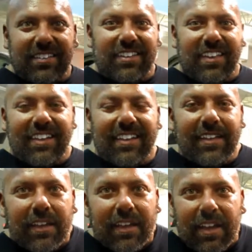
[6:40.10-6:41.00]
they said that
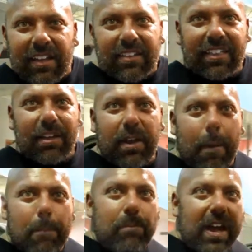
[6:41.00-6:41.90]
nothing but
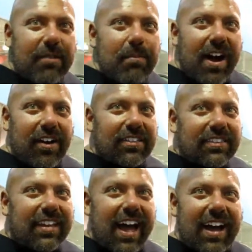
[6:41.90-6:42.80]
a big mouth,
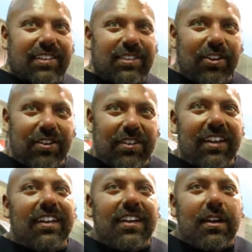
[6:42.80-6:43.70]
tattooed,
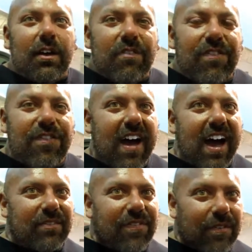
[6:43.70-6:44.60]

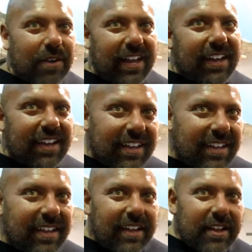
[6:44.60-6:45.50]
fat freak,
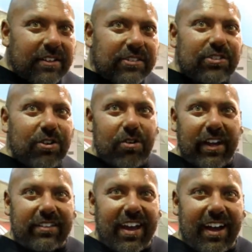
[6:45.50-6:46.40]

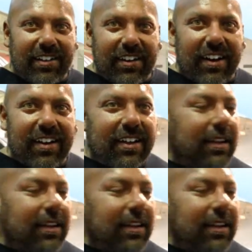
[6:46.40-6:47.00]
storyteller.